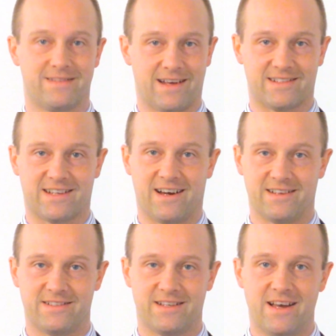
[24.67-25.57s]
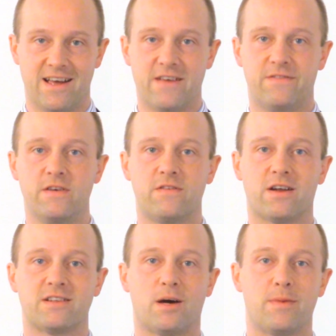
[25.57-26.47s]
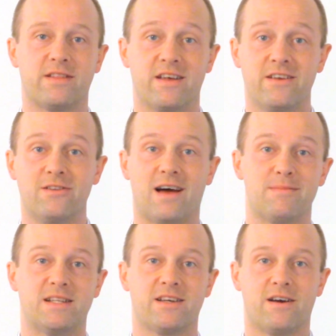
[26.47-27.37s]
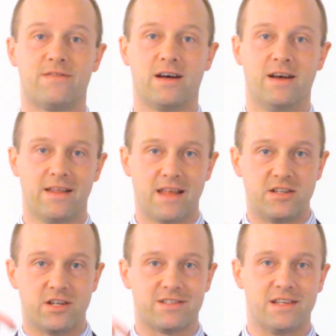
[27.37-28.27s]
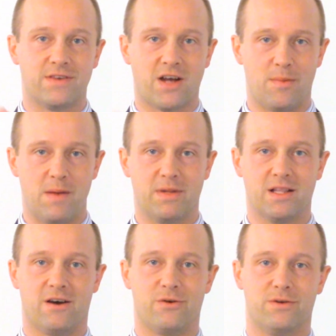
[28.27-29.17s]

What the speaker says: Thanks guys. If you've got a topic that you'd like me to cover, then just leave a comment below.